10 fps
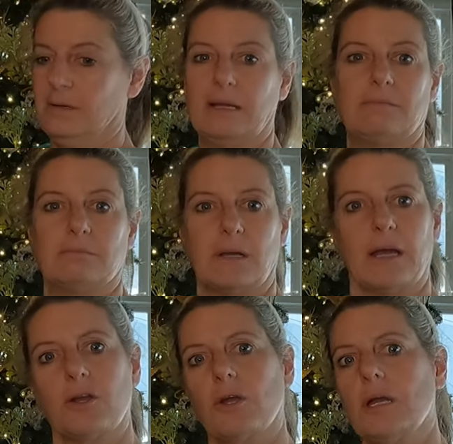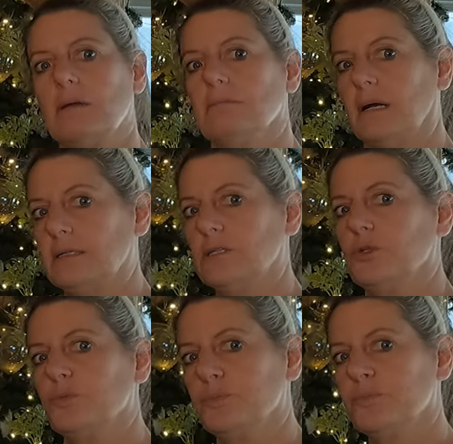And I agree, I
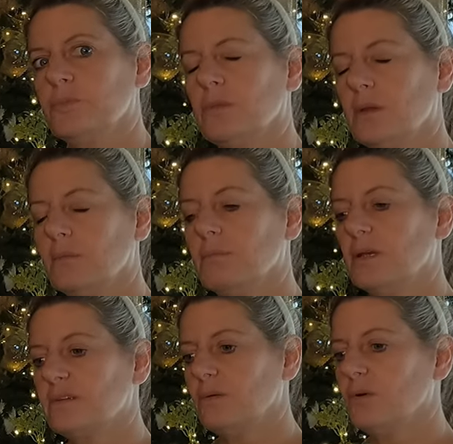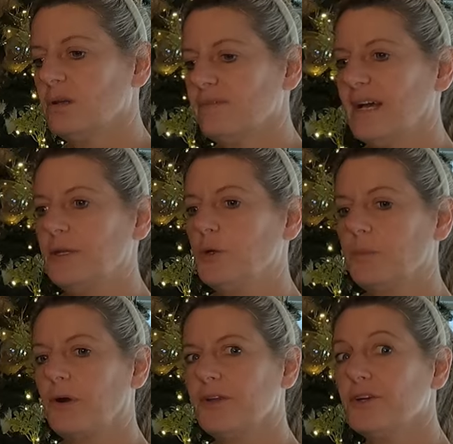do, because I wanted to find new
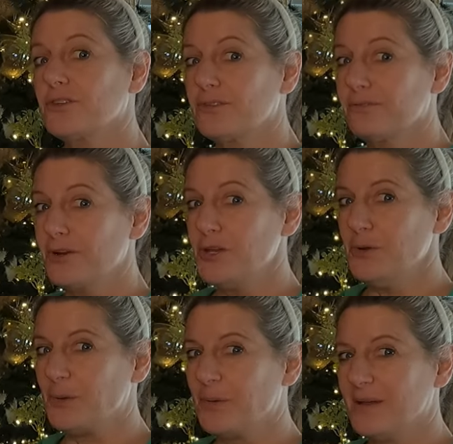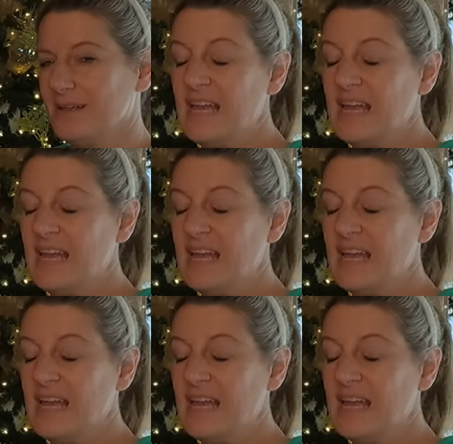products for you.